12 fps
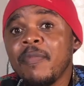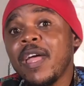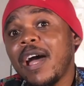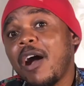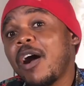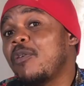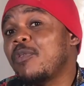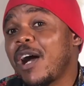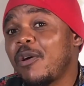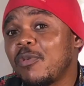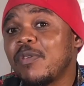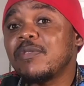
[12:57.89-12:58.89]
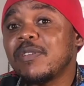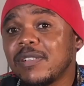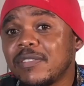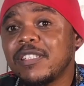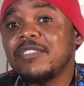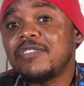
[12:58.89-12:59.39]
I will
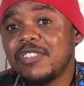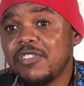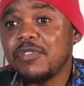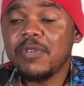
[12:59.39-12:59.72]
still teach you